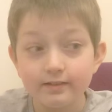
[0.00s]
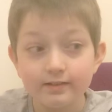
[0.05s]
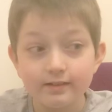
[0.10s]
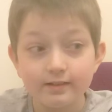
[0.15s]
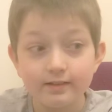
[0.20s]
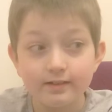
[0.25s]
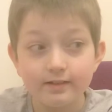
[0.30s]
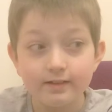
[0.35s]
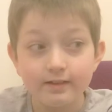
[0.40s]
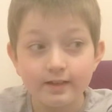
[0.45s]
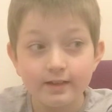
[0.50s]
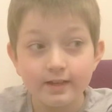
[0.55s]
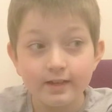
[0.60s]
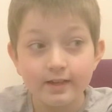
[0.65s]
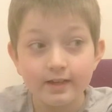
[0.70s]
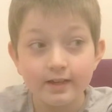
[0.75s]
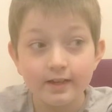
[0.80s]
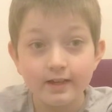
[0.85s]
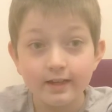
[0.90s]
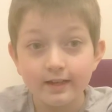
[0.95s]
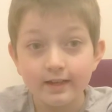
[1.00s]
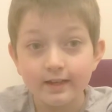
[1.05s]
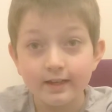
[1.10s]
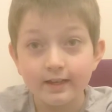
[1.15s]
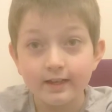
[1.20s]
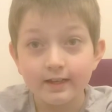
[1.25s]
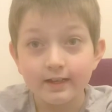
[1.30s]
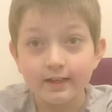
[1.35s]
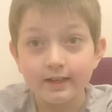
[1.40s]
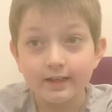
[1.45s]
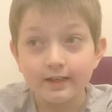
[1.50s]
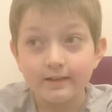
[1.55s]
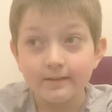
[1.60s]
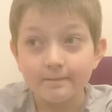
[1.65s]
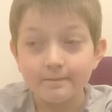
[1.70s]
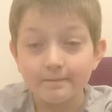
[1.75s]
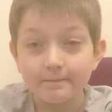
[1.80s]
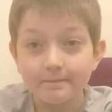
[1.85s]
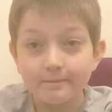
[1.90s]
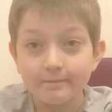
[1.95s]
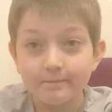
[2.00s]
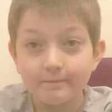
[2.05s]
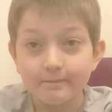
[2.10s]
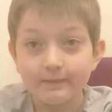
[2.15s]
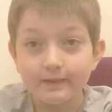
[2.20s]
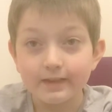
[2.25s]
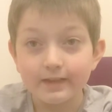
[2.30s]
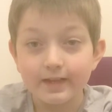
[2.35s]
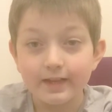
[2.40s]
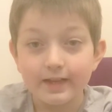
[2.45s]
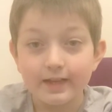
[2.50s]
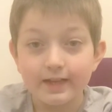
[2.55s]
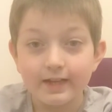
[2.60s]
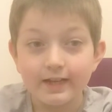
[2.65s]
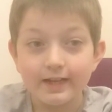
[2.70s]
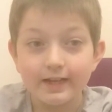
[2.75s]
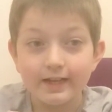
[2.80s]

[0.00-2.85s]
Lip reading: No one is speaking in this clip.